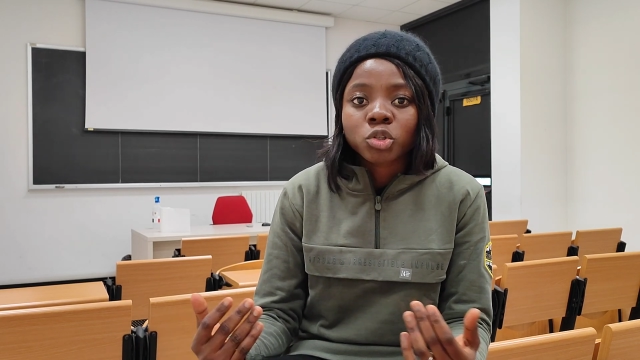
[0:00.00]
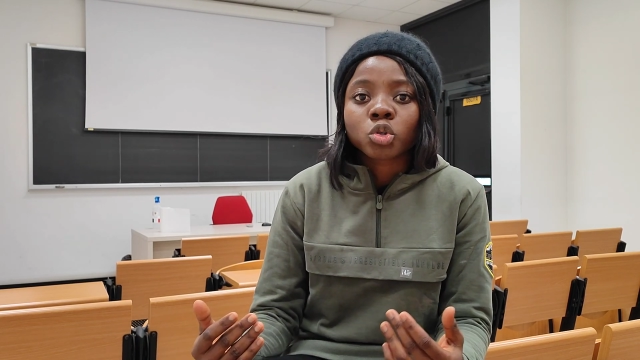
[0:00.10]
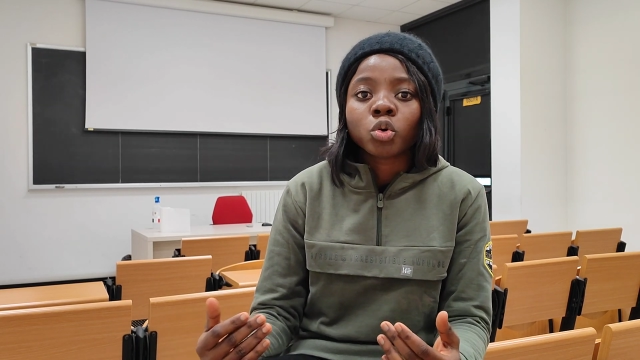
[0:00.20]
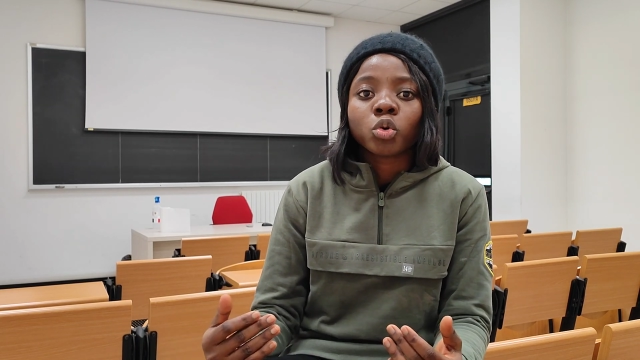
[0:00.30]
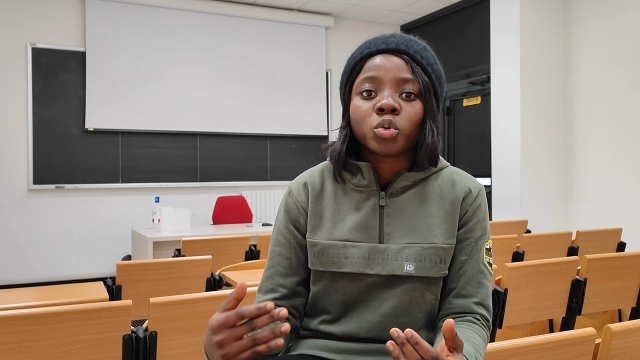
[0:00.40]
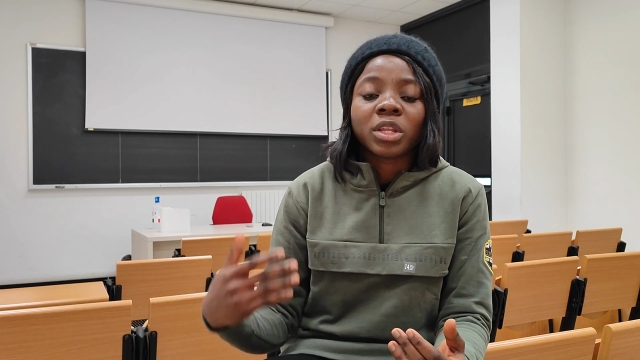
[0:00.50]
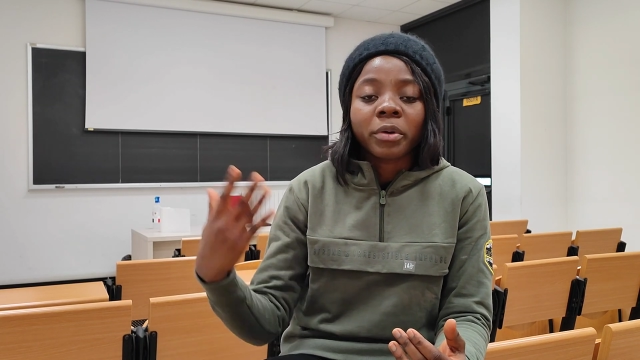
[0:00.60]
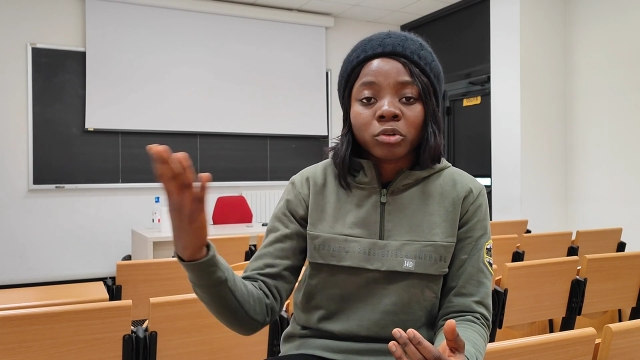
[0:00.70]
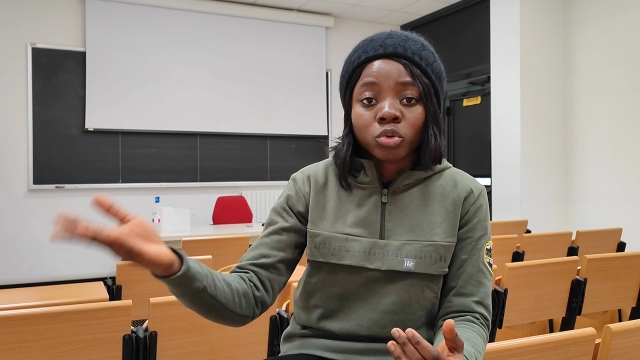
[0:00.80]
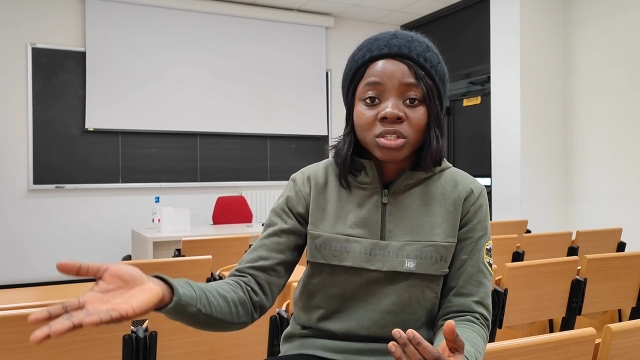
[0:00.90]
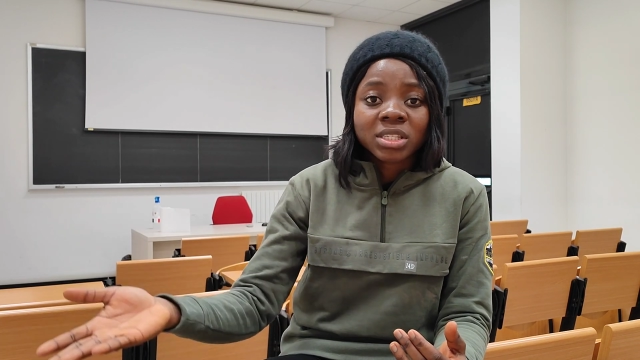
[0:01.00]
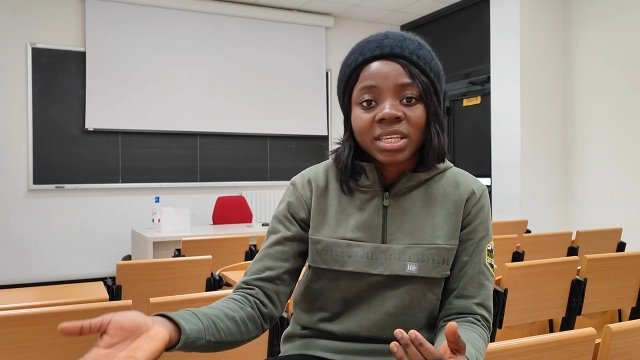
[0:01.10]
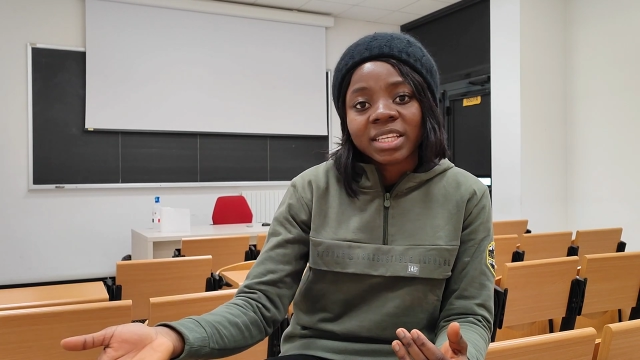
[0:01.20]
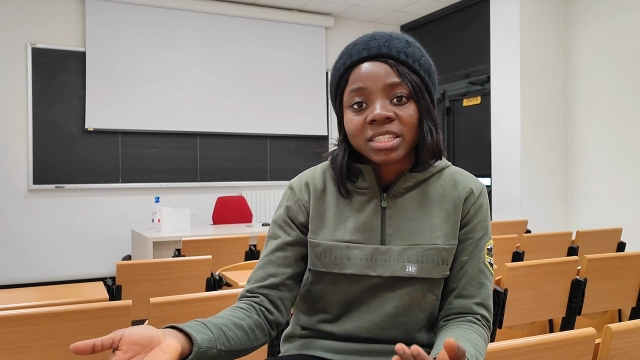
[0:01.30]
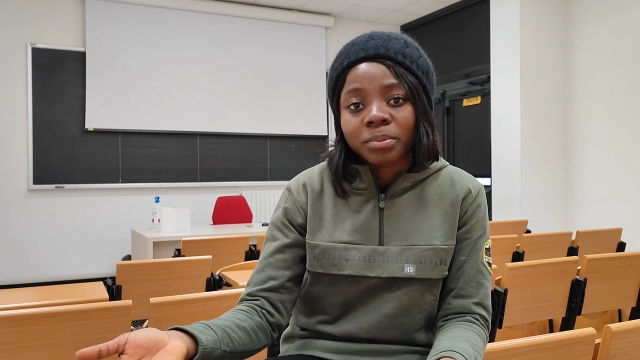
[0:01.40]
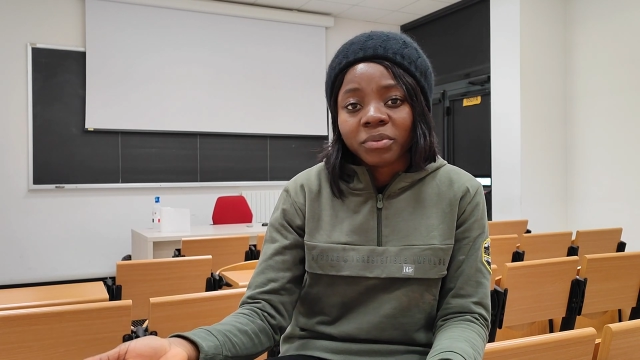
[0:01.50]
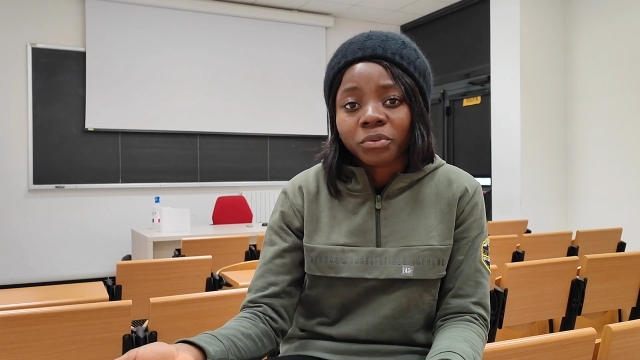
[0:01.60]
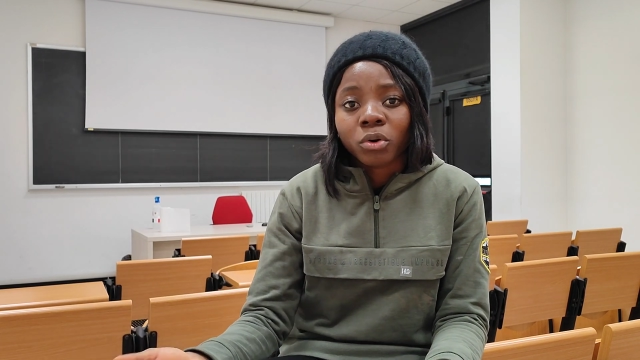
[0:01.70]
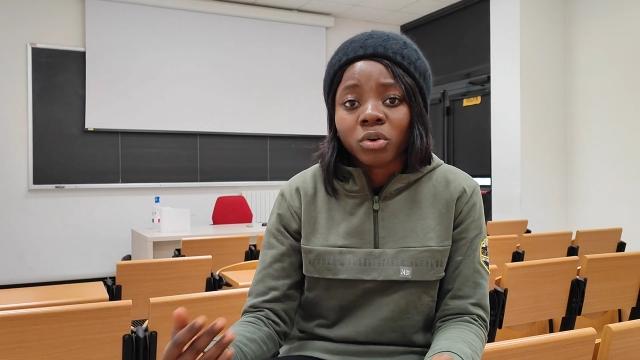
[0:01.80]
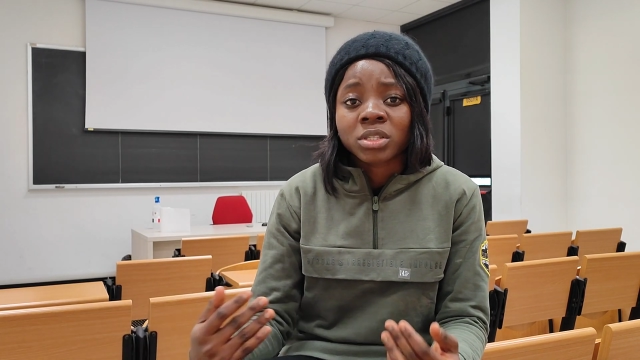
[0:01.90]
so there were no sets
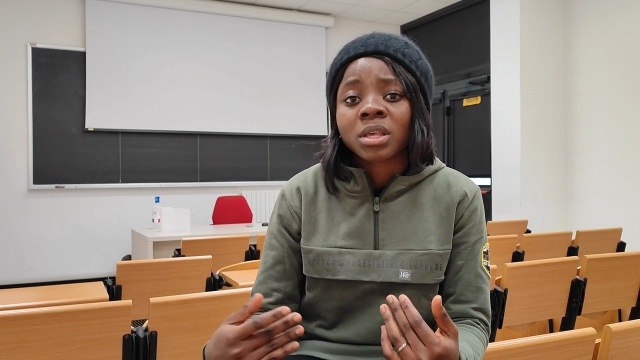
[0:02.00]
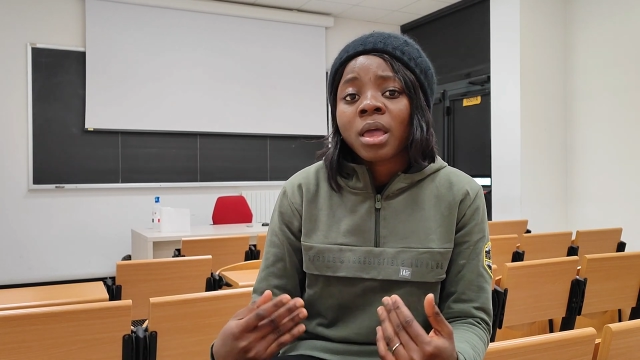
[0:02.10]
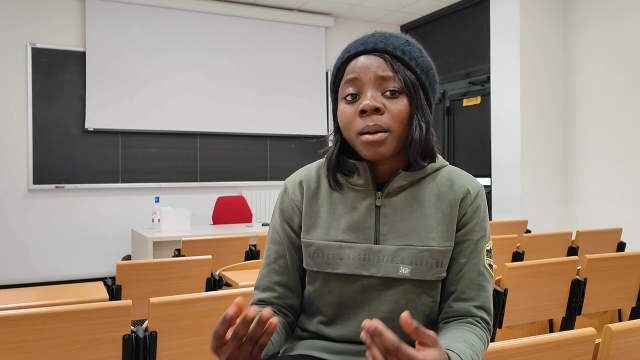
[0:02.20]
before us.